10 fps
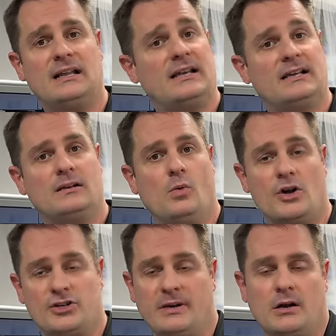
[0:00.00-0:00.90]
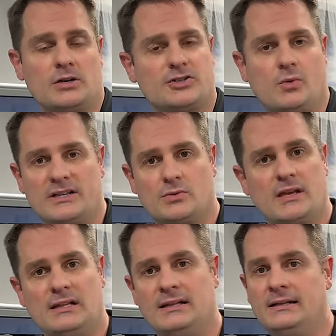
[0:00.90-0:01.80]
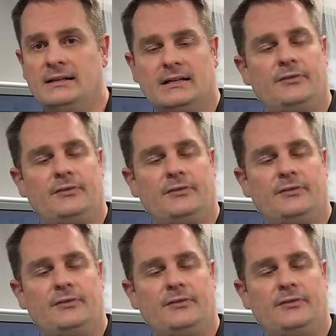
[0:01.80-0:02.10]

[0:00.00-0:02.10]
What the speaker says: I like washing my cars twice weekly.